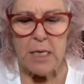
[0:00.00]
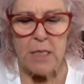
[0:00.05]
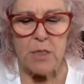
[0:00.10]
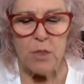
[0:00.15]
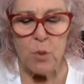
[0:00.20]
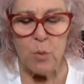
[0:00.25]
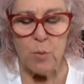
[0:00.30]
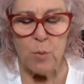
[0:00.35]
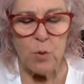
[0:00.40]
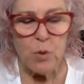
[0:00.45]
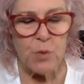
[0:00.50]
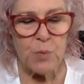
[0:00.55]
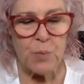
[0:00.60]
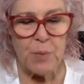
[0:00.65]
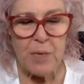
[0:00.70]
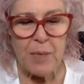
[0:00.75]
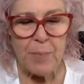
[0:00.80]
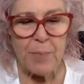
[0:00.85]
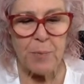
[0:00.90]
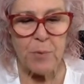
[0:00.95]
So most
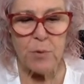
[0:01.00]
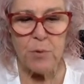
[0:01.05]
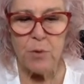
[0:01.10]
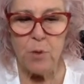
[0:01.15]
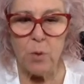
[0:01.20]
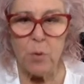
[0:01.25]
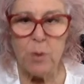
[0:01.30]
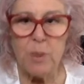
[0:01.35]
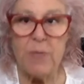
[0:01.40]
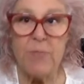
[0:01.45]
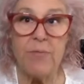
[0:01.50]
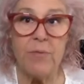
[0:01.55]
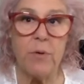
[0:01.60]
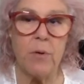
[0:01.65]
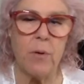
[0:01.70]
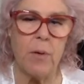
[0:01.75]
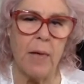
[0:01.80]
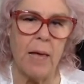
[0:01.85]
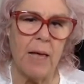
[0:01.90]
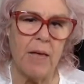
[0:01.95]
people don't live their
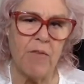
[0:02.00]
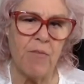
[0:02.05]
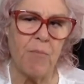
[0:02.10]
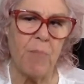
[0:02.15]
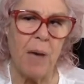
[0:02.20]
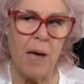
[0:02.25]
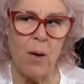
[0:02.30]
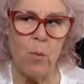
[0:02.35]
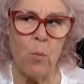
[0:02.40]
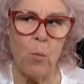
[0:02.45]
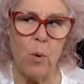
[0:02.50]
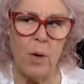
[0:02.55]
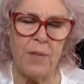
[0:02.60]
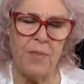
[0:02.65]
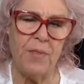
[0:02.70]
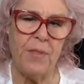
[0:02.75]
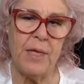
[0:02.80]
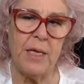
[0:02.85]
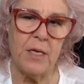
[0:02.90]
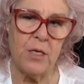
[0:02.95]
life by what
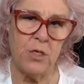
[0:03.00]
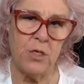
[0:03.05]
the